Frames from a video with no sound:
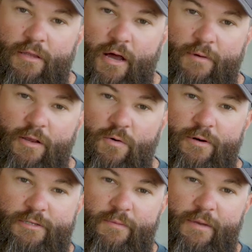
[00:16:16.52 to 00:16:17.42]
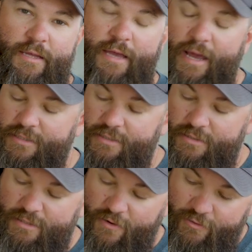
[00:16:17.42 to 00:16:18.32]
The Omni corners can be attached
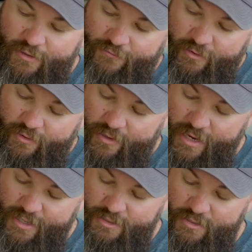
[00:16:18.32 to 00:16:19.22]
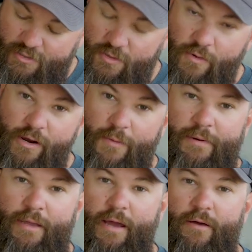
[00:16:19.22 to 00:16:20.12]
in several different locations going up
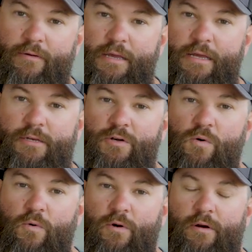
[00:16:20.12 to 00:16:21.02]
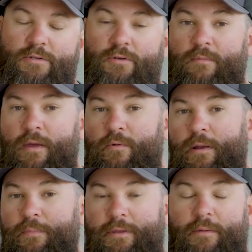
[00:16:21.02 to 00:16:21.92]
and down each corner. So you may
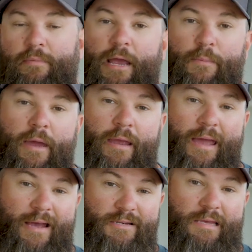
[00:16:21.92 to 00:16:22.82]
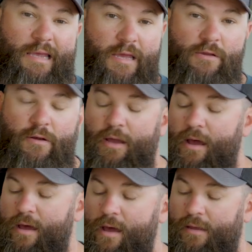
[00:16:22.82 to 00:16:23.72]
want to put the BlackPack actually in your
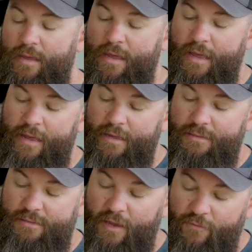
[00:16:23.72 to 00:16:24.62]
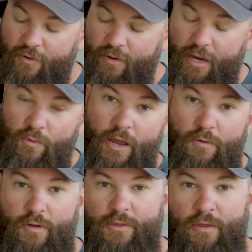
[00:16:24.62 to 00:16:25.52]
kayak and see if you can get away
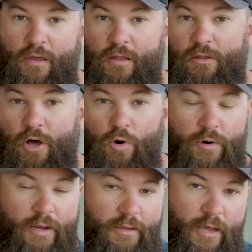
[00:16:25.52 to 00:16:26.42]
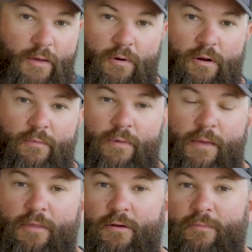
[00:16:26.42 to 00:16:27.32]
with lowering them, or
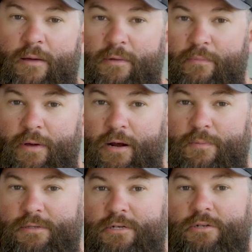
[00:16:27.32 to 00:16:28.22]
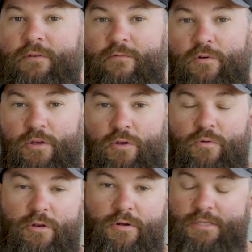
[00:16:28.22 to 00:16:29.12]
maybe there might be a better position for
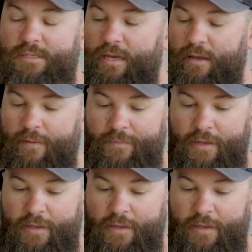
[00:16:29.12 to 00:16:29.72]
you and your setup.